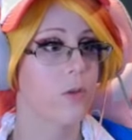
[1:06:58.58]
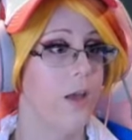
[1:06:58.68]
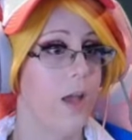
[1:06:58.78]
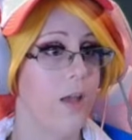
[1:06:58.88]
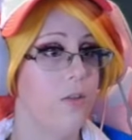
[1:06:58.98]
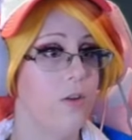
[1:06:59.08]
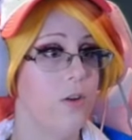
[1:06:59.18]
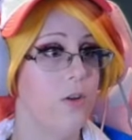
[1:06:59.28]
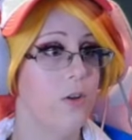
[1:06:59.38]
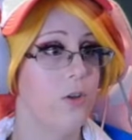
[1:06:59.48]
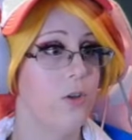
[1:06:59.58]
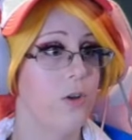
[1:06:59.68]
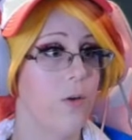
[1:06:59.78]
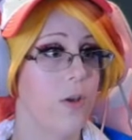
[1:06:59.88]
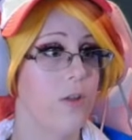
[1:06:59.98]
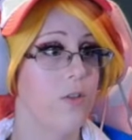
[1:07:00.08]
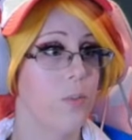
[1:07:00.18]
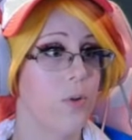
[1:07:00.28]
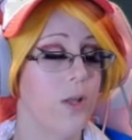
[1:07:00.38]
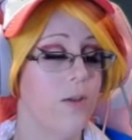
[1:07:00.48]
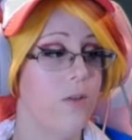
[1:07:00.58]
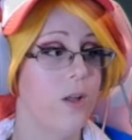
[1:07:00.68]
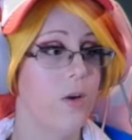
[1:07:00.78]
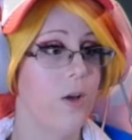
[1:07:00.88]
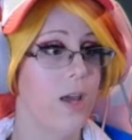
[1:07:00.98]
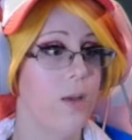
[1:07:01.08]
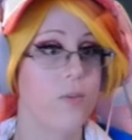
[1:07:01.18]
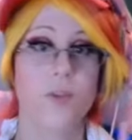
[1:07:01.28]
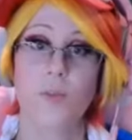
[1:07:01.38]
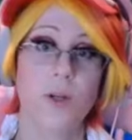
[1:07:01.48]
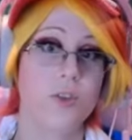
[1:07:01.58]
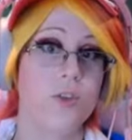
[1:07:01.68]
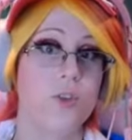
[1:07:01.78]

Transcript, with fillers: As an adult, you don't get to play video games as much as